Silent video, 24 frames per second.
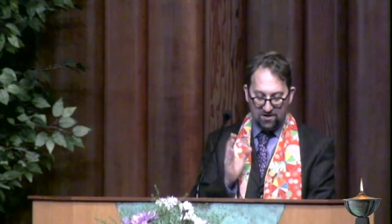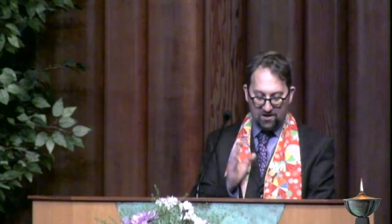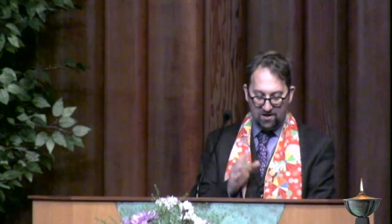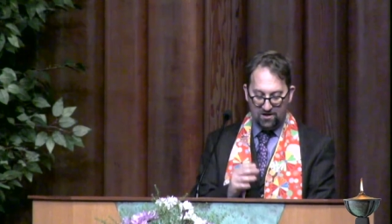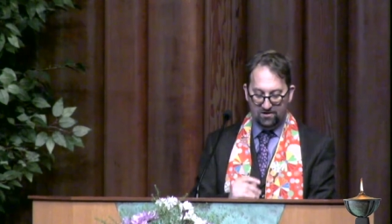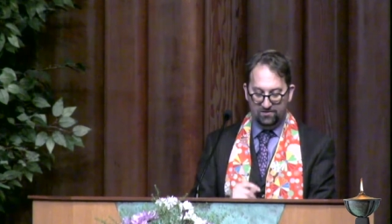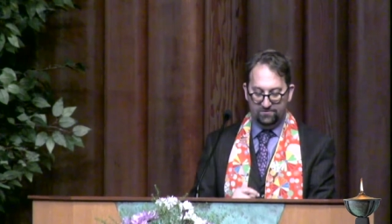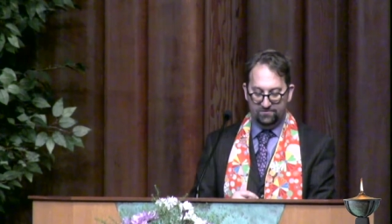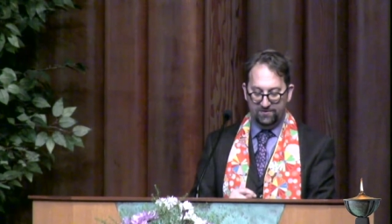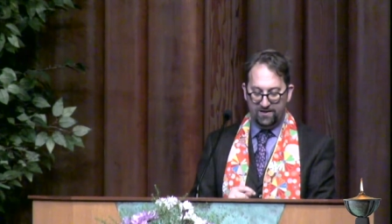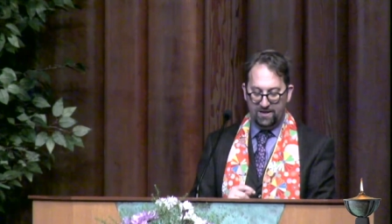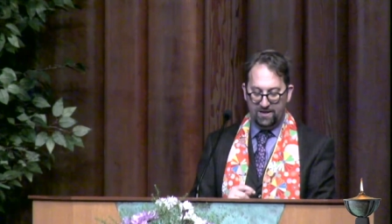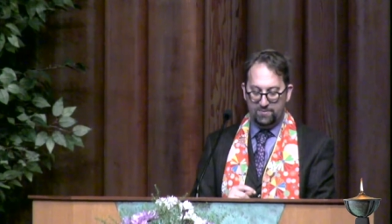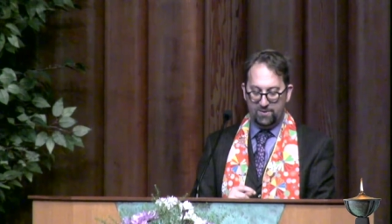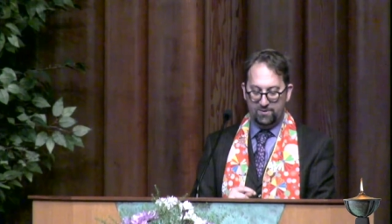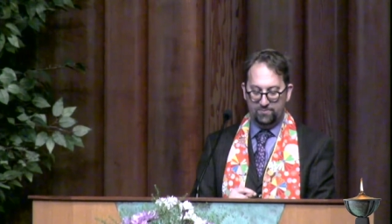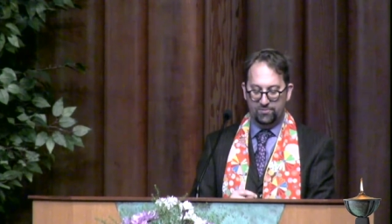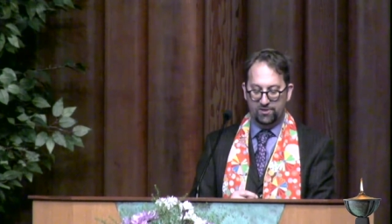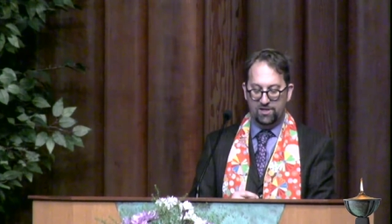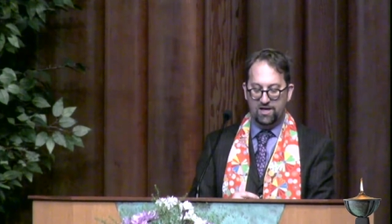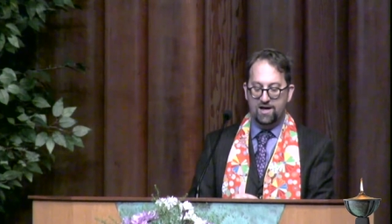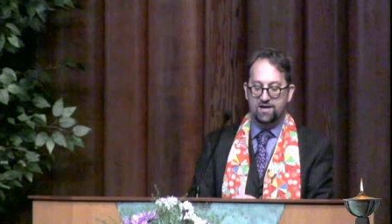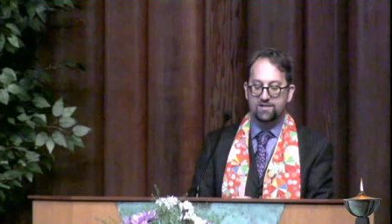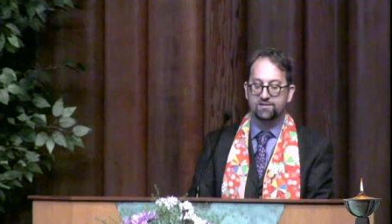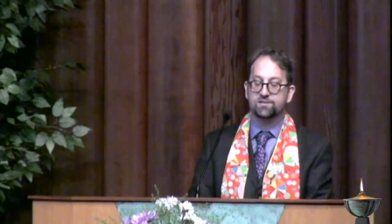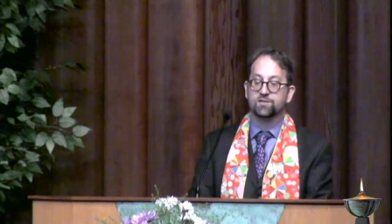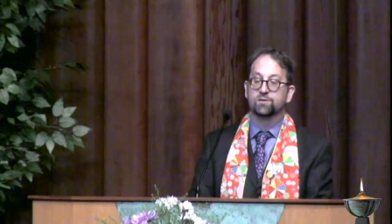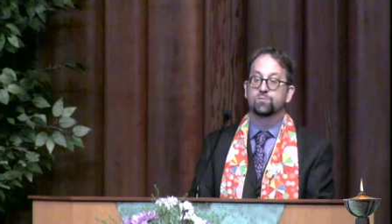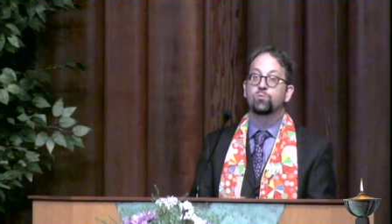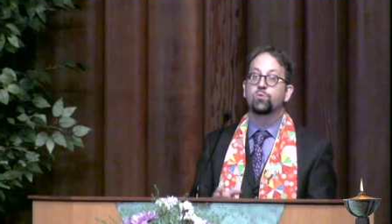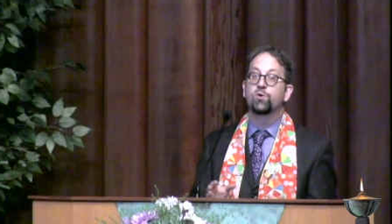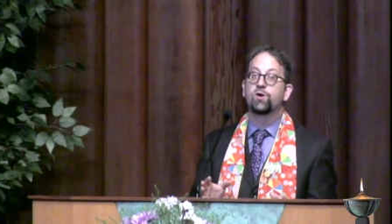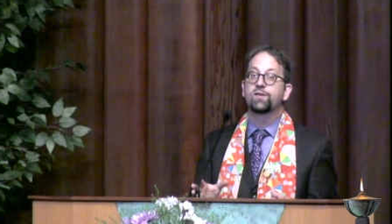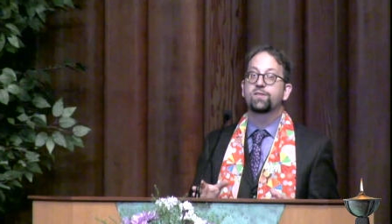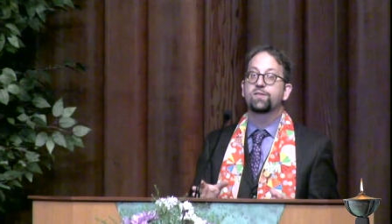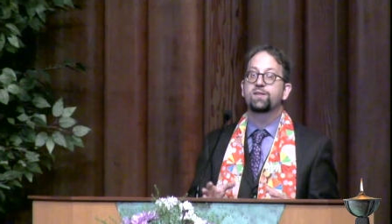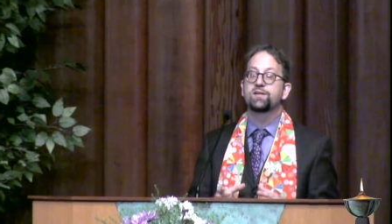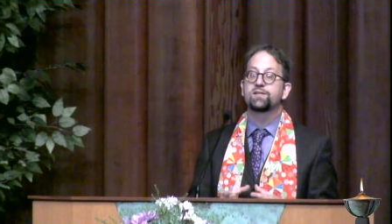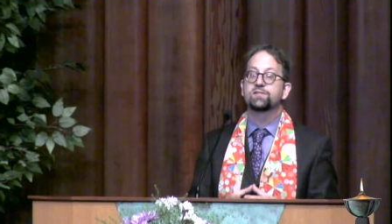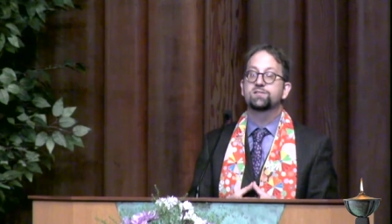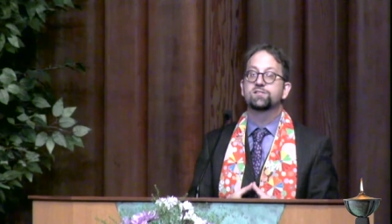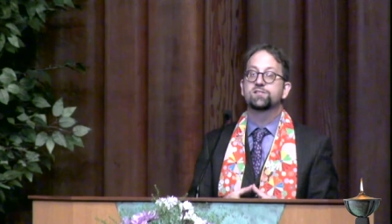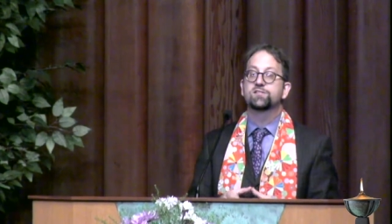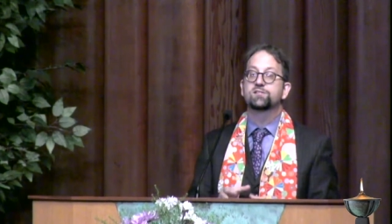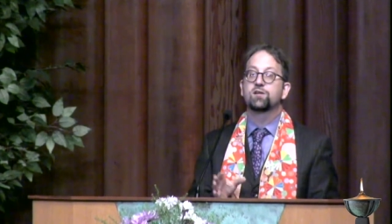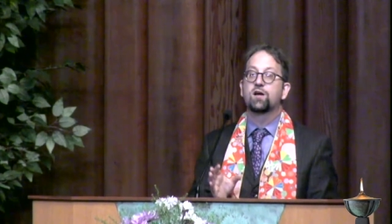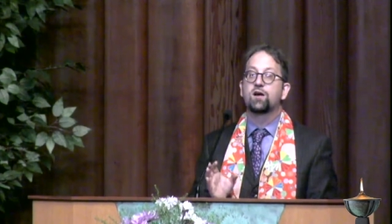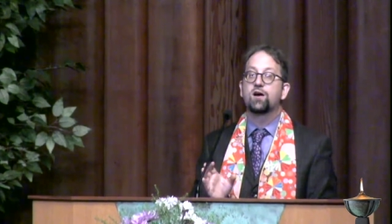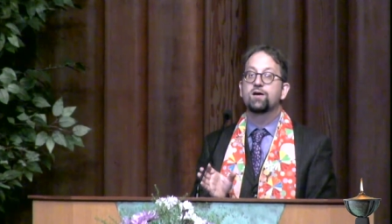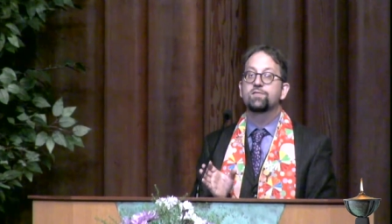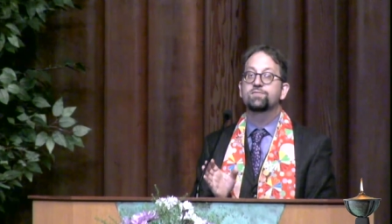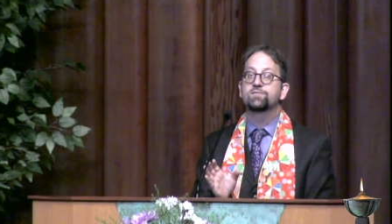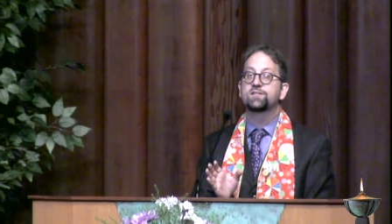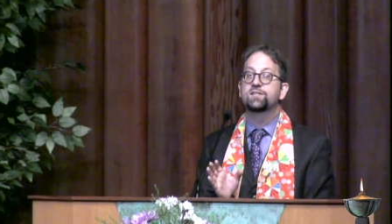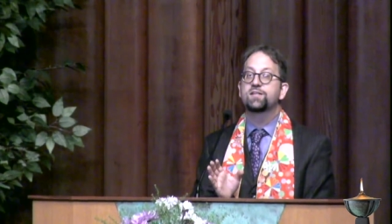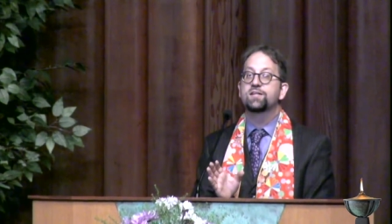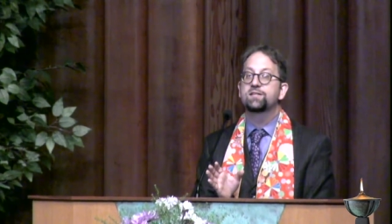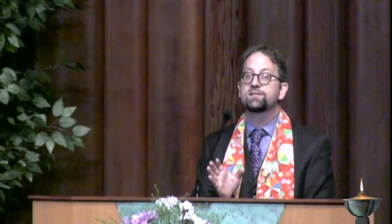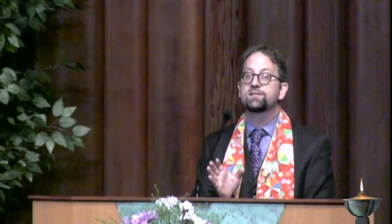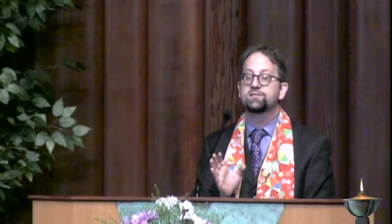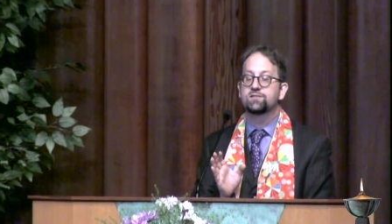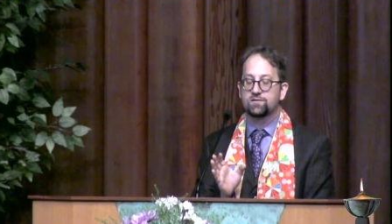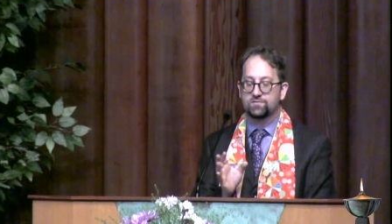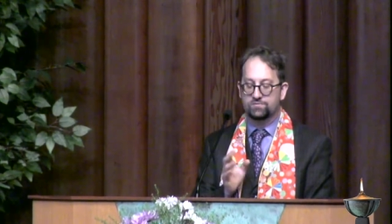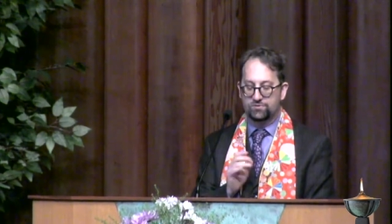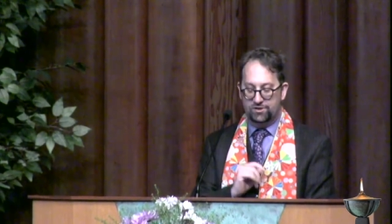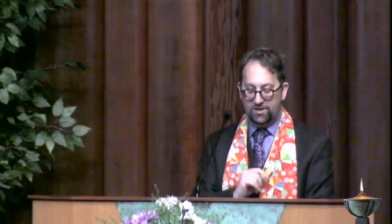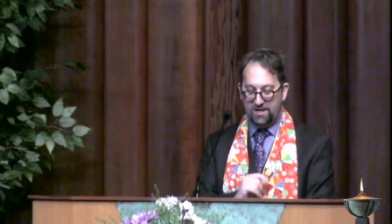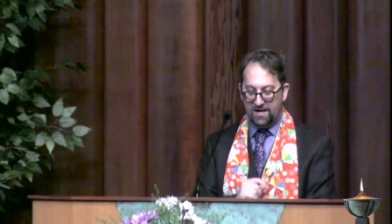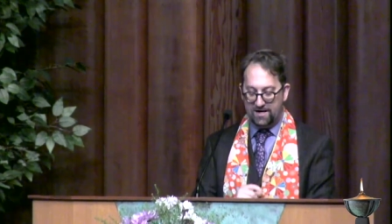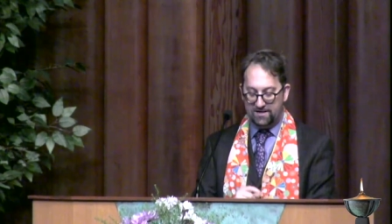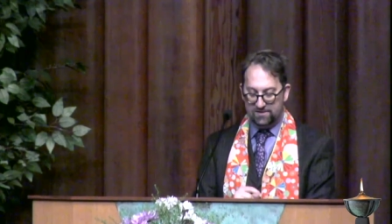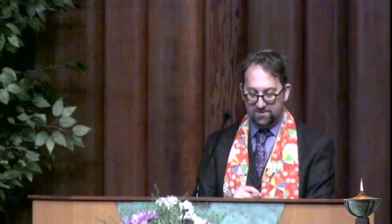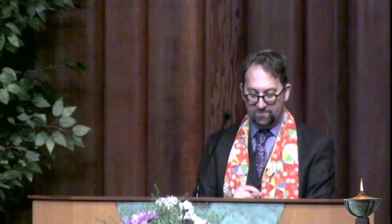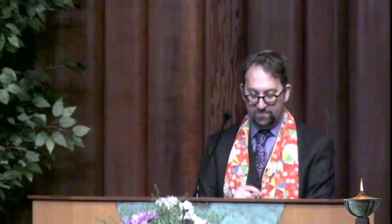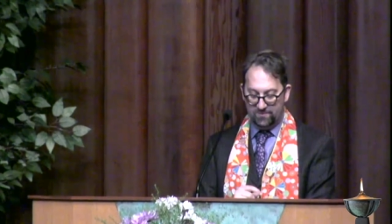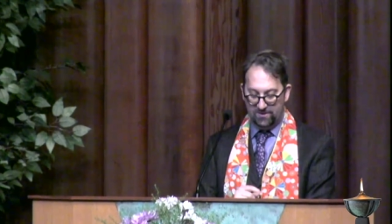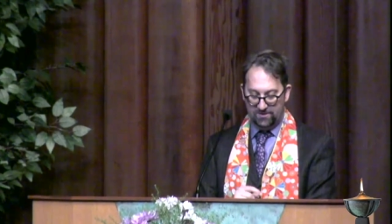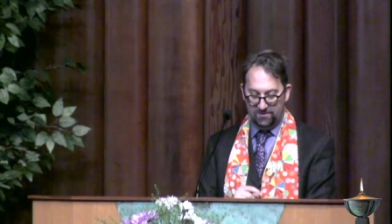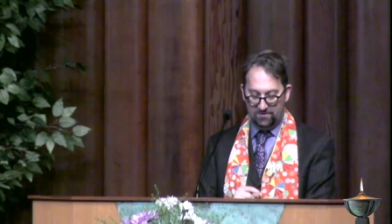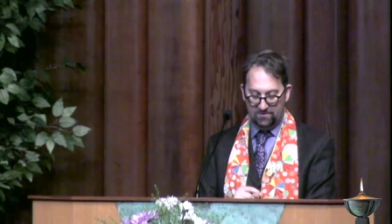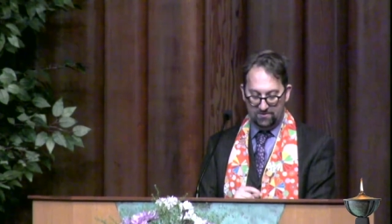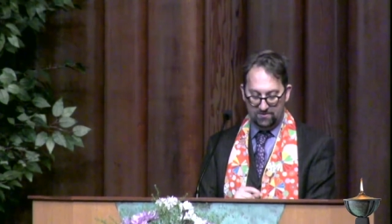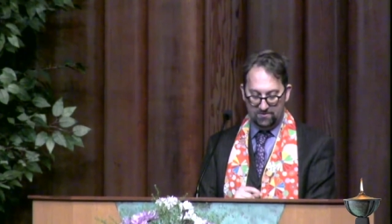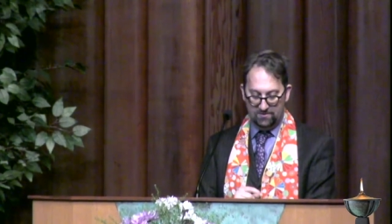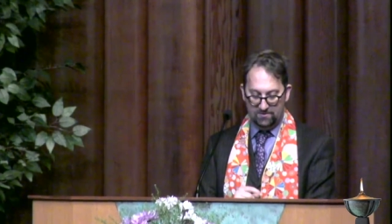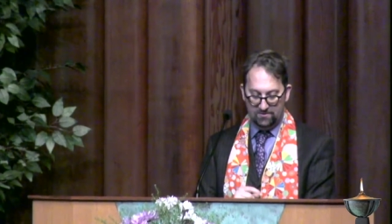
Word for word: of lemon blossom with its soft hint of jasmine,